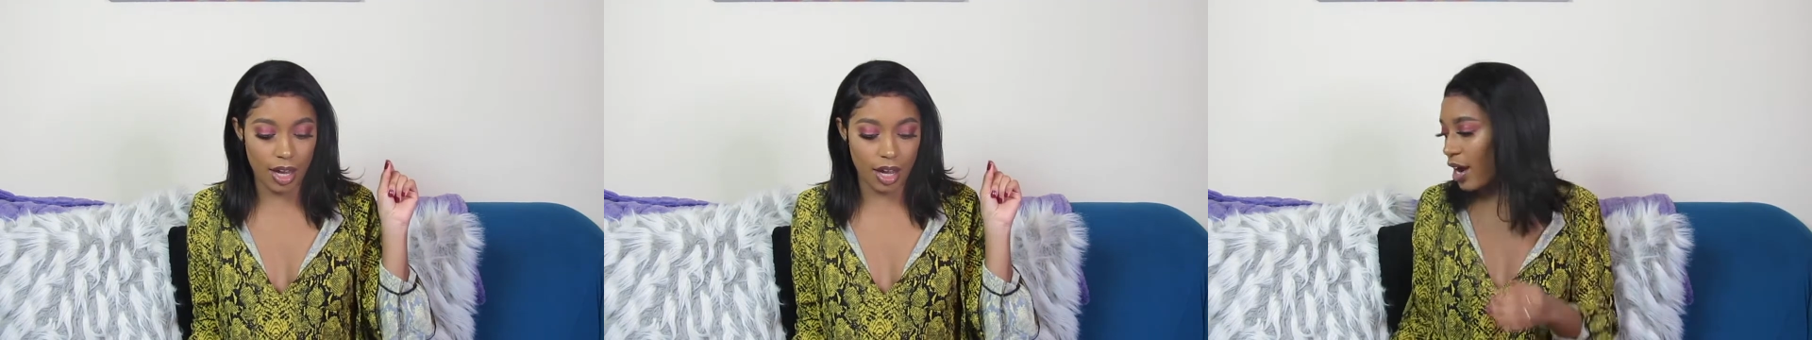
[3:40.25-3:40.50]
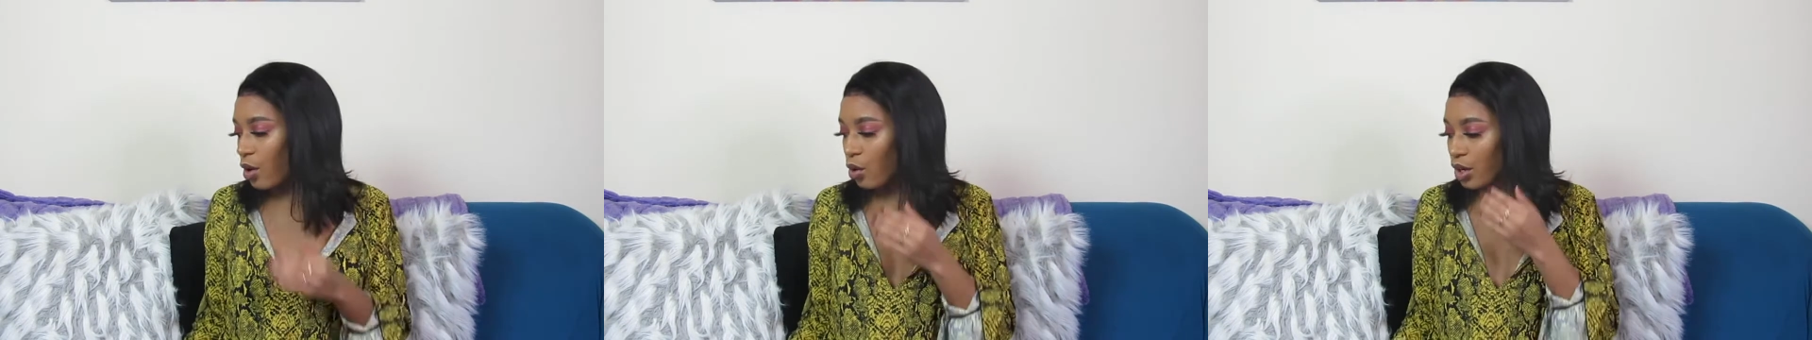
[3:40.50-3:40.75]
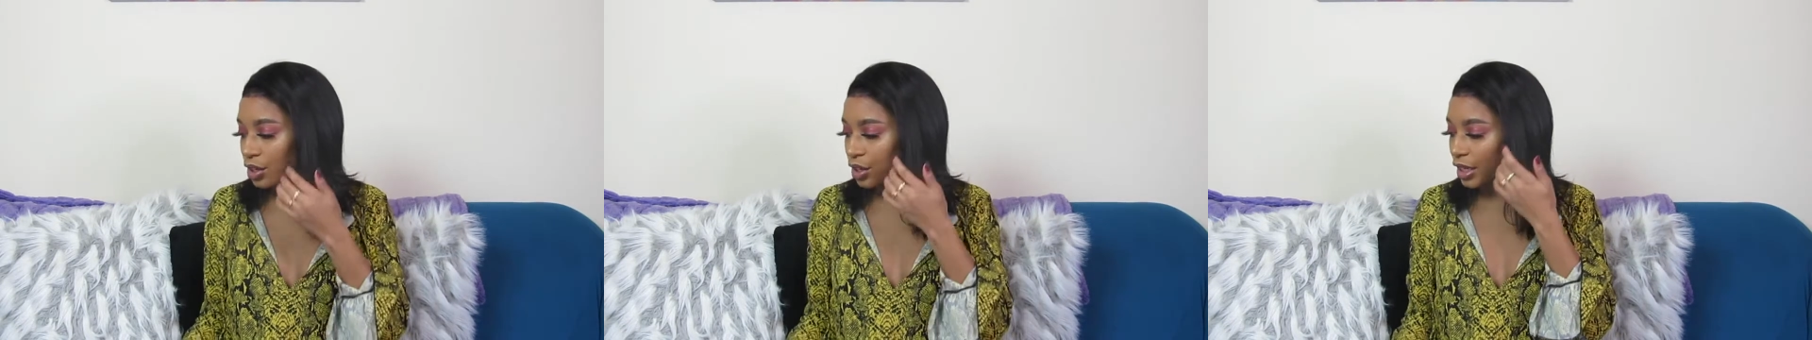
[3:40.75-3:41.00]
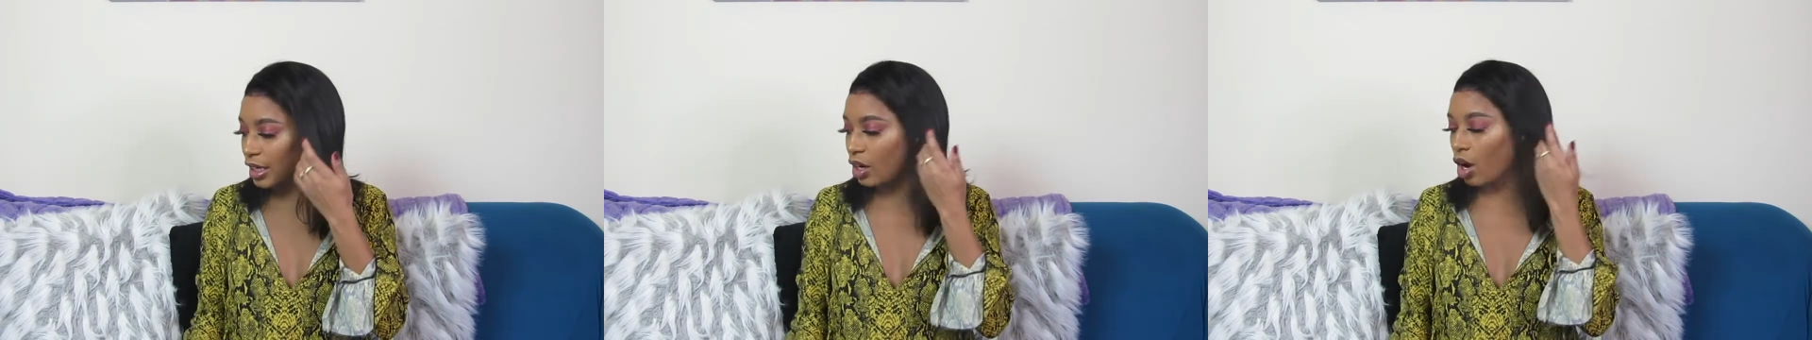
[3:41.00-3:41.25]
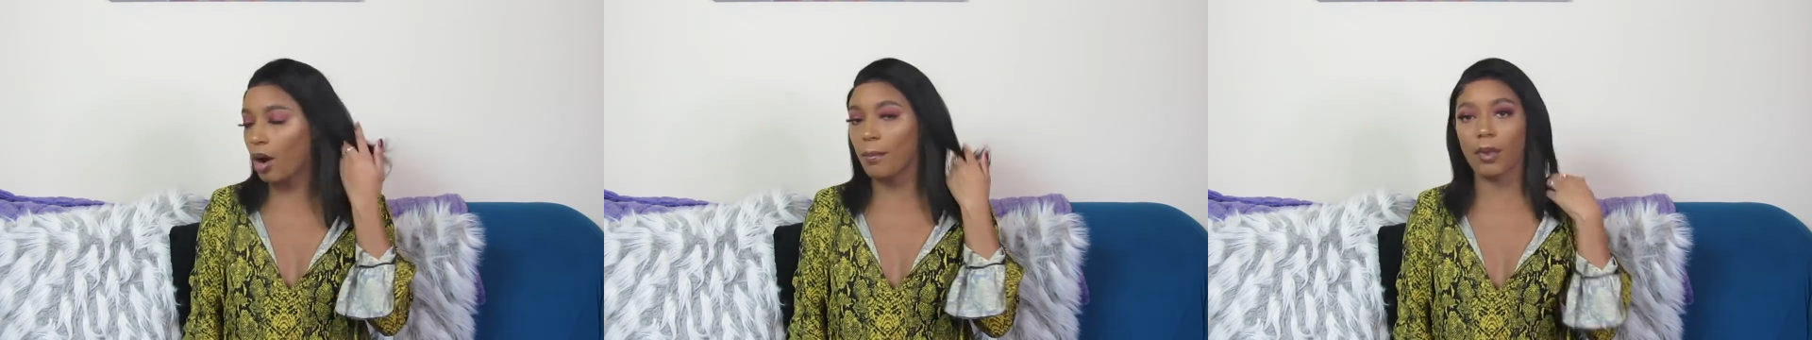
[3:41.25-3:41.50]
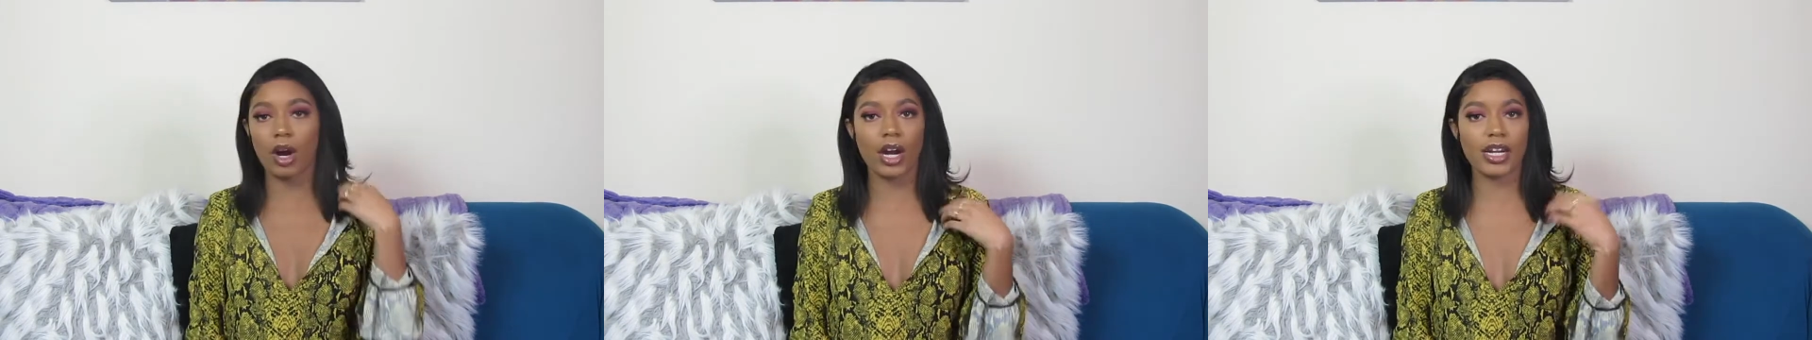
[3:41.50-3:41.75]
I ordered it on
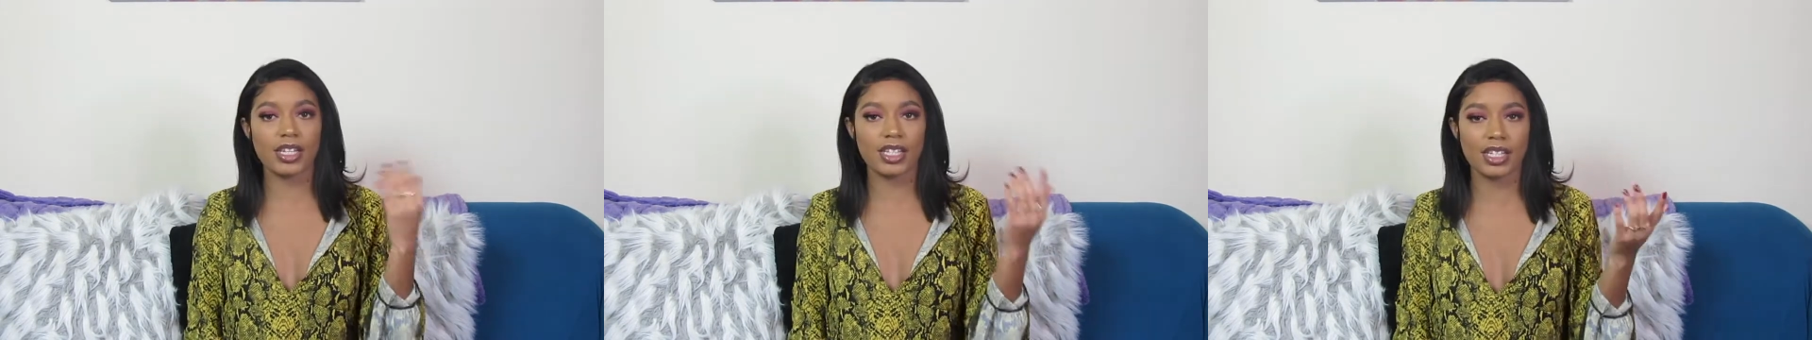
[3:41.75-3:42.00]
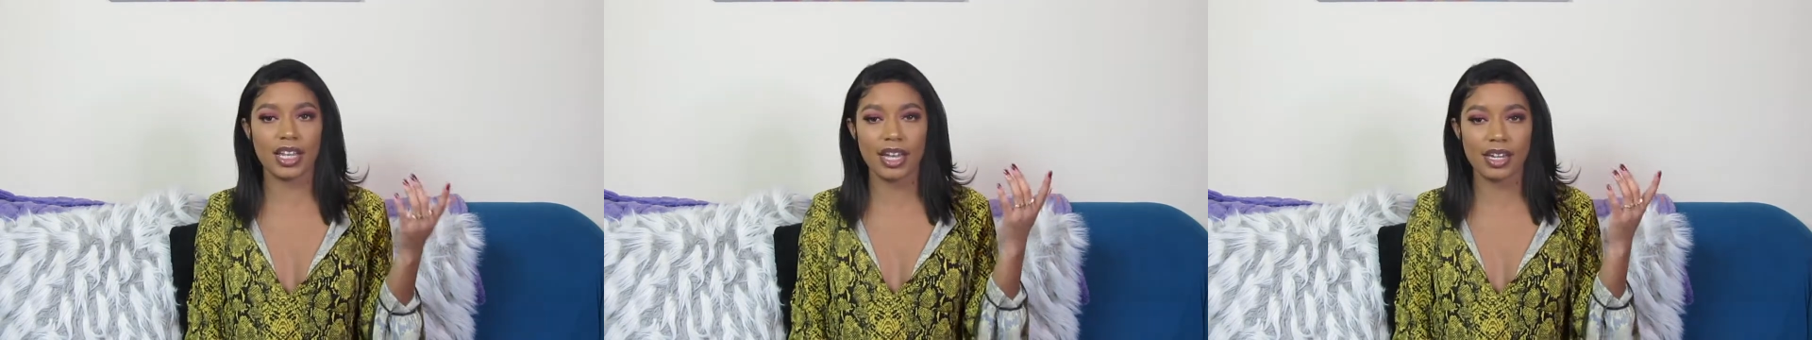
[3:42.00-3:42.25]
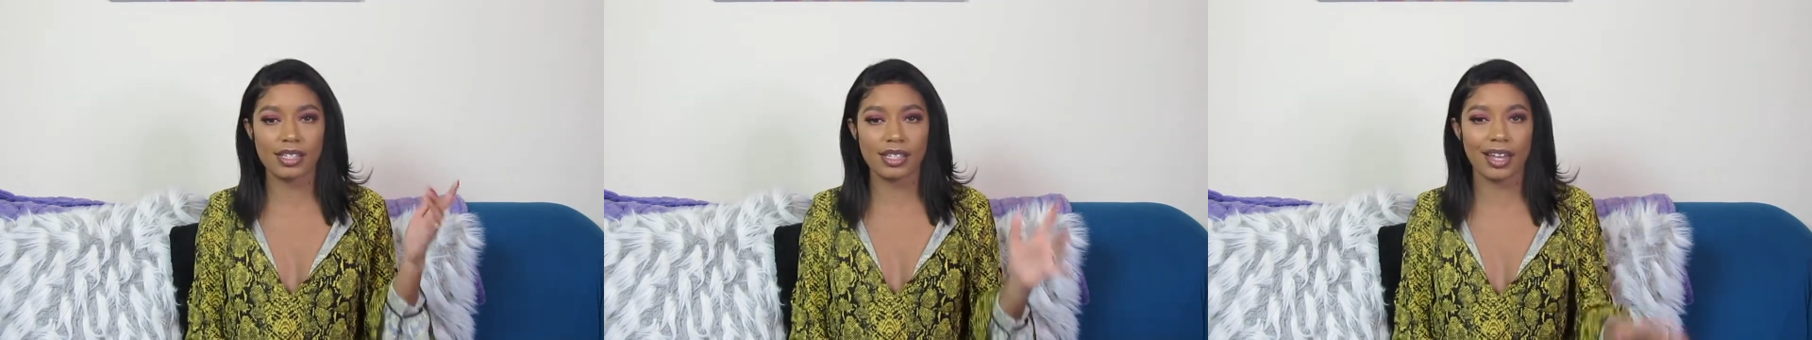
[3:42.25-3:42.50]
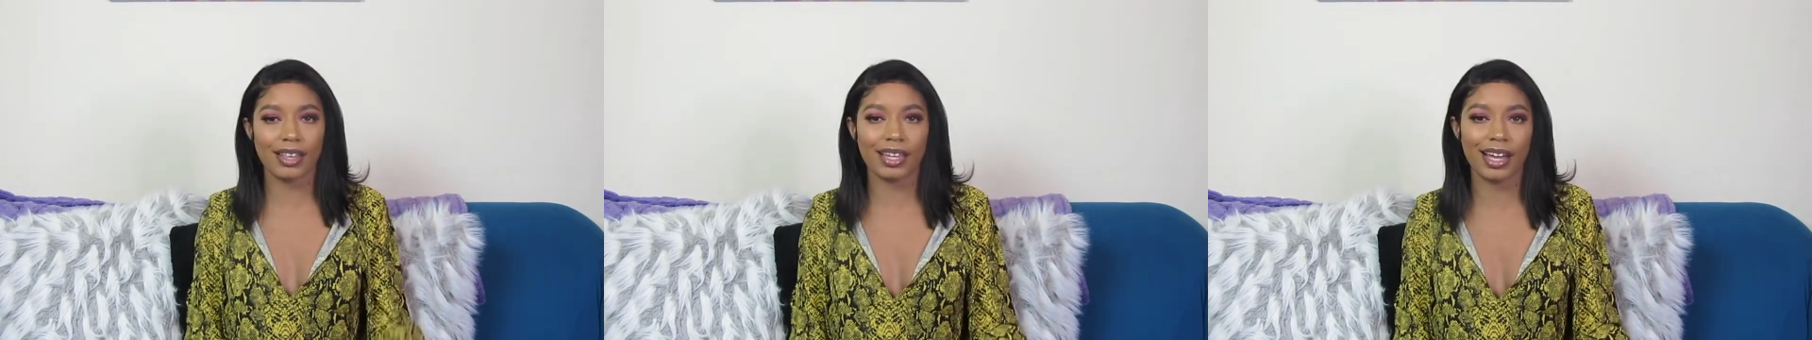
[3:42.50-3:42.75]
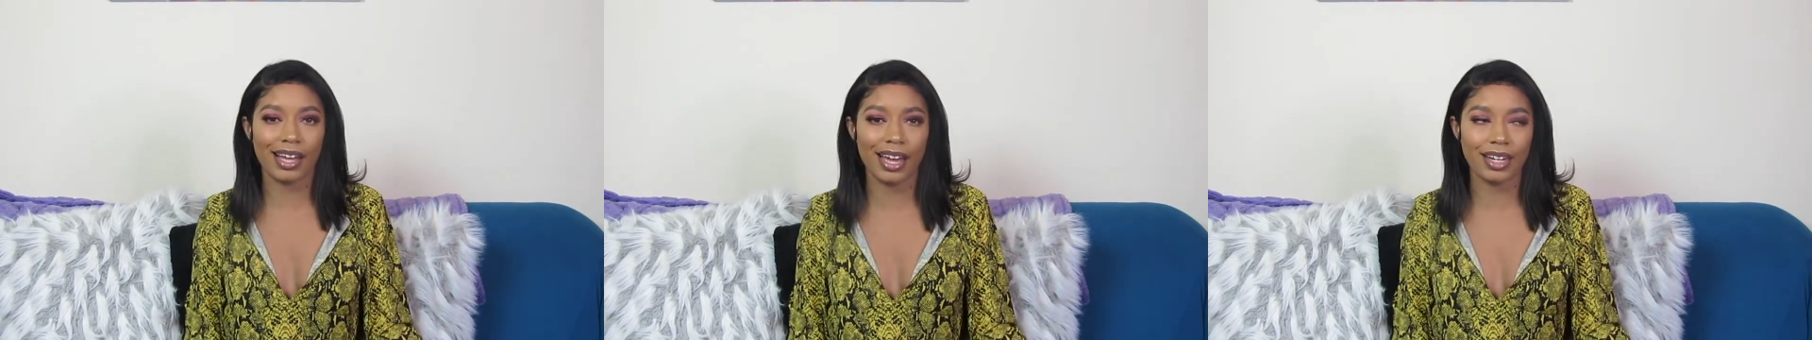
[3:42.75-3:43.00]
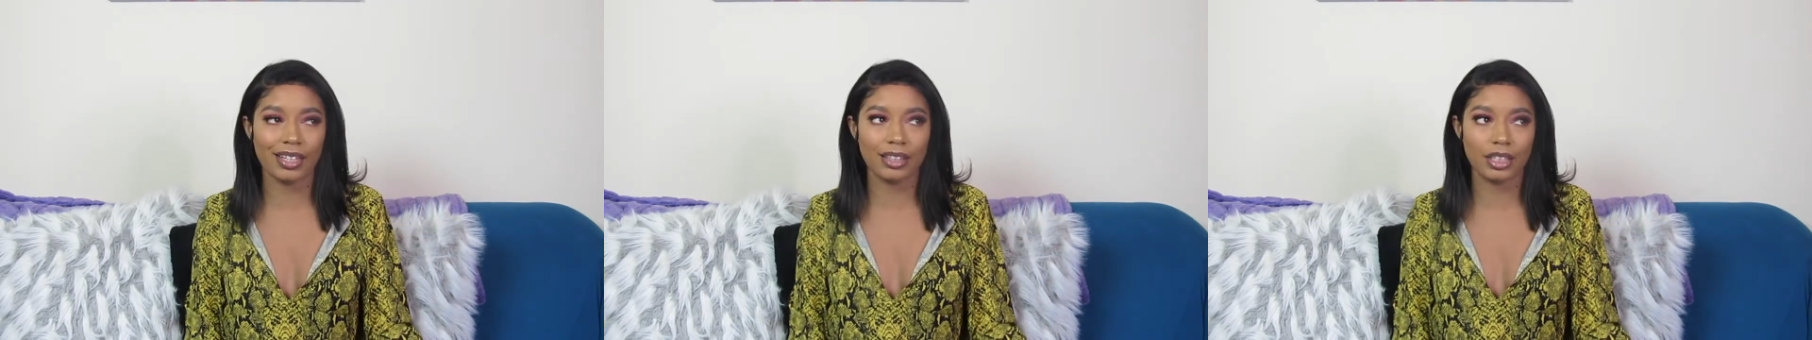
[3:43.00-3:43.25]
March 6th, and I think I
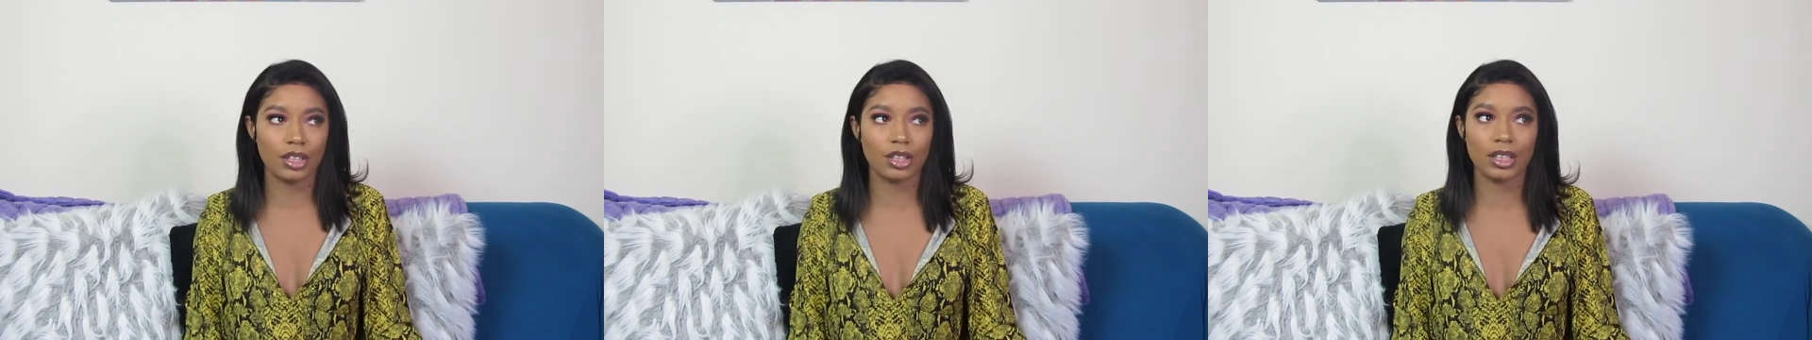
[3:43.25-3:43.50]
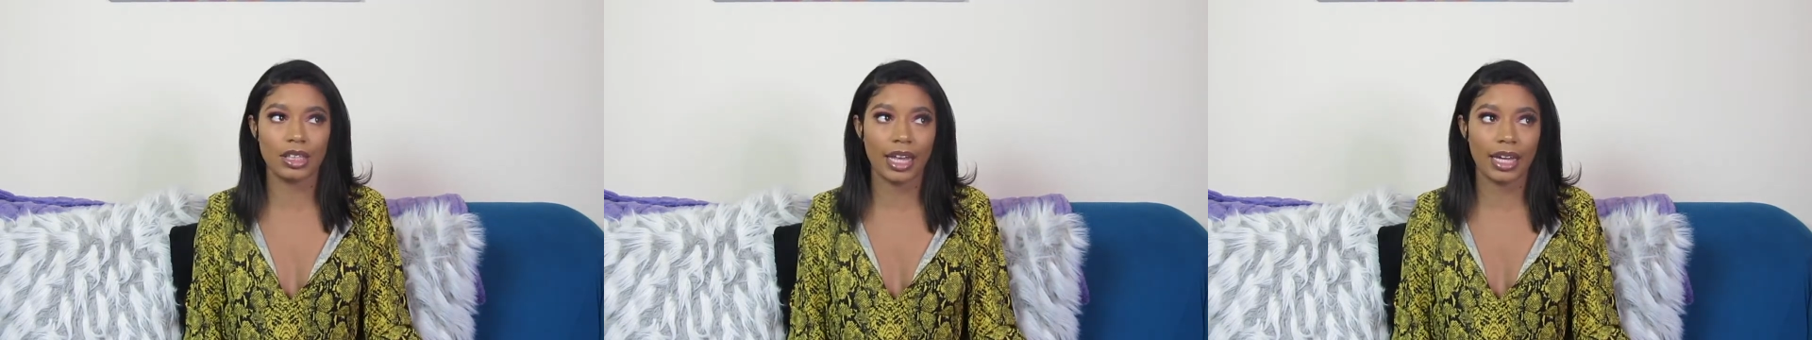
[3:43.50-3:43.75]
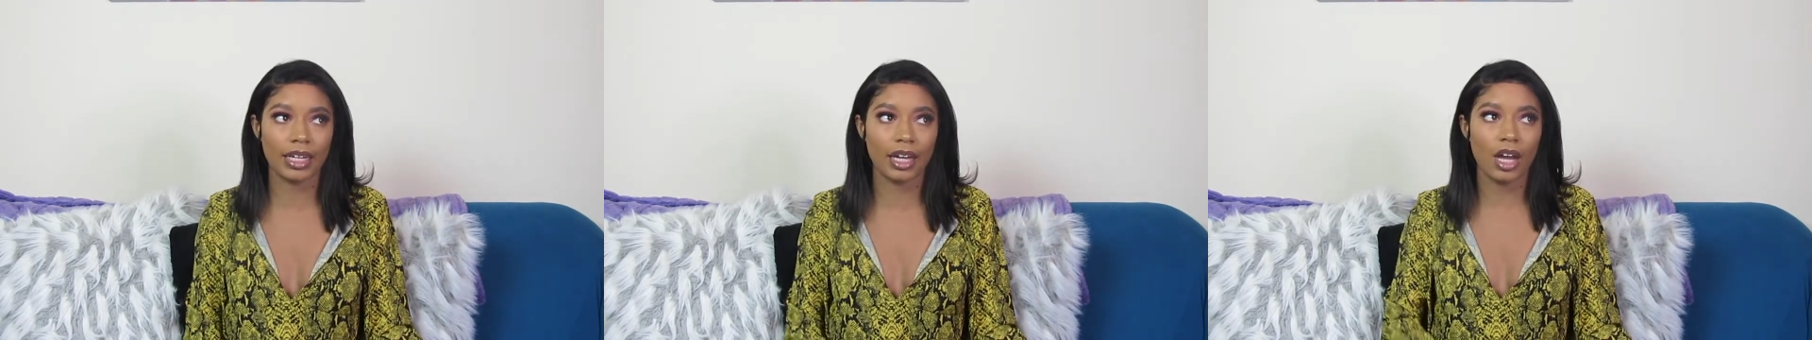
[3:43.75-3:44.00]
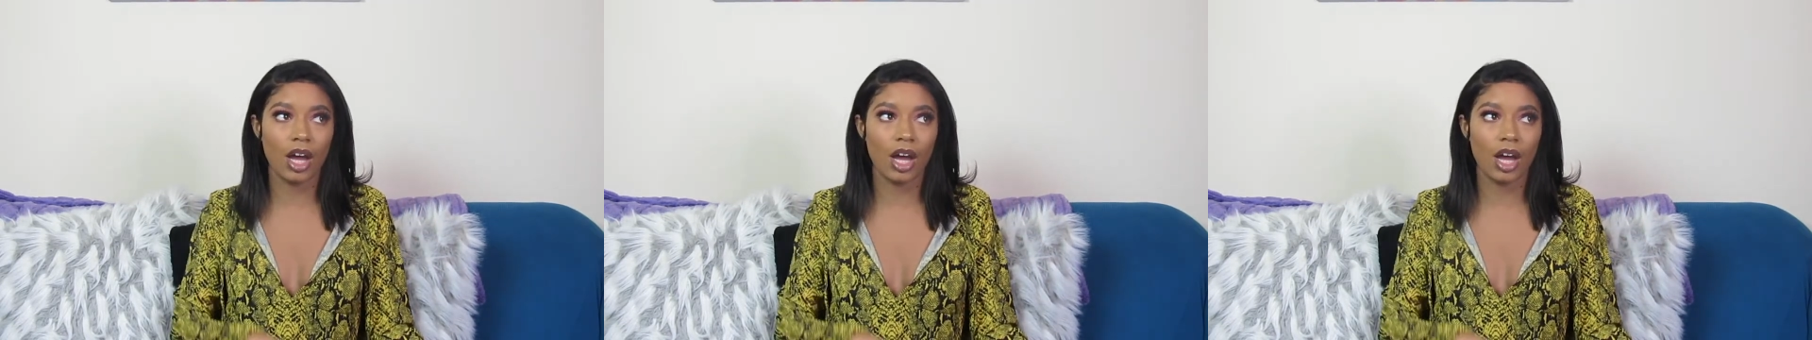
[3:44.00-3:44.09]
got it literally like